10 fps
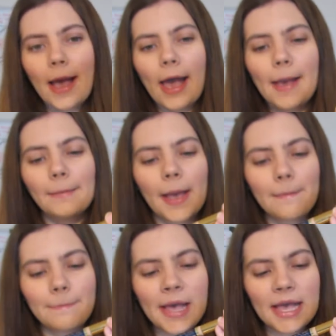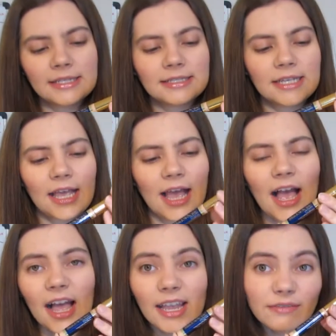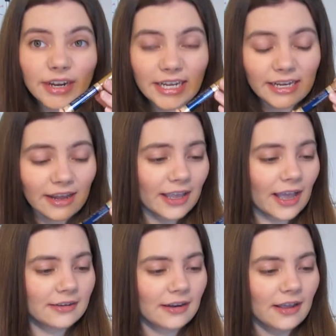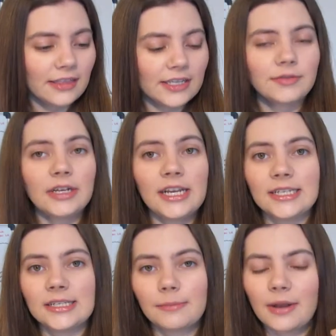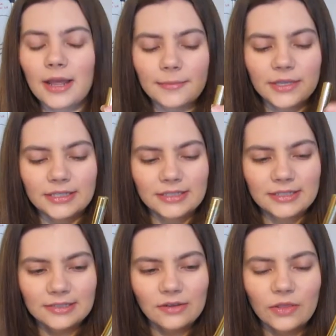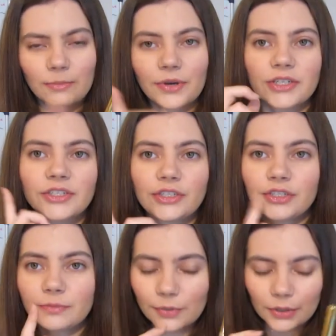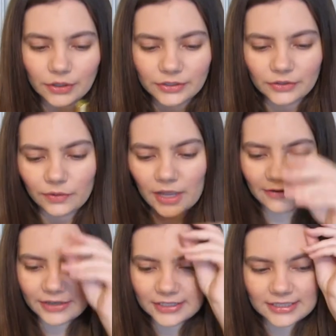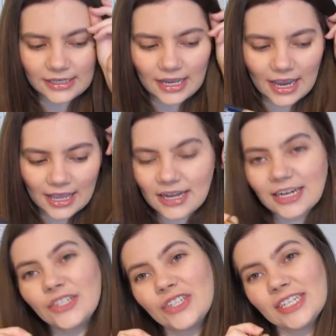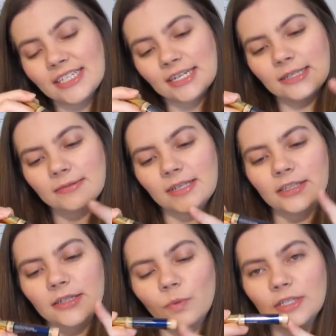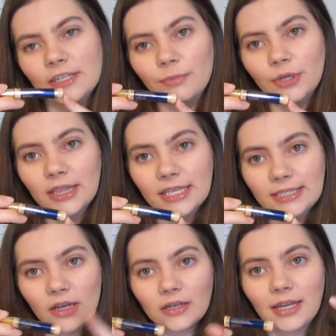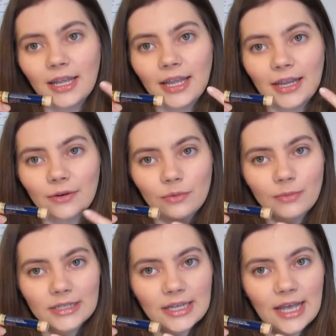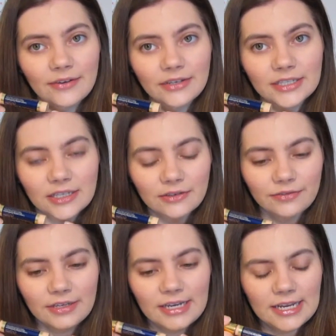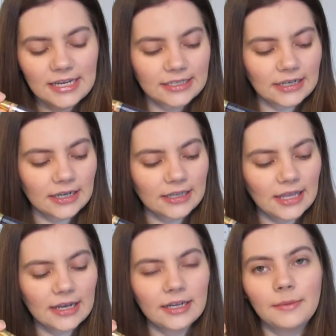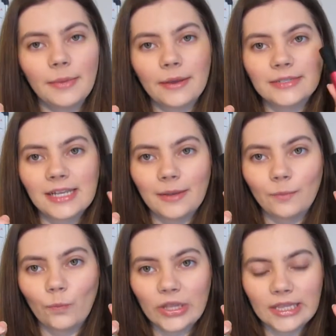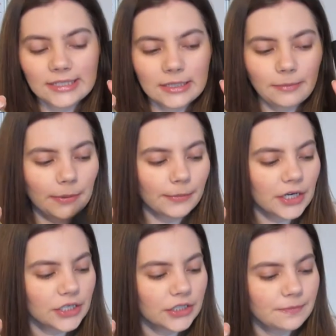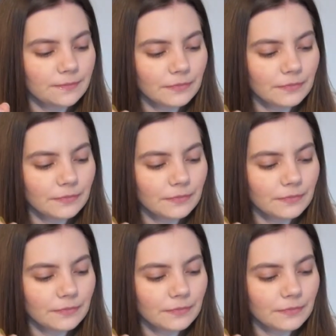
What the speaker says: But I really like Candlelight. I think it's really easy to apply because it's got the brush and you just put it on your areas. And then I do the exact same thing. So once I've put this on in all my areas of need, I then bounce it in with the stippling brush.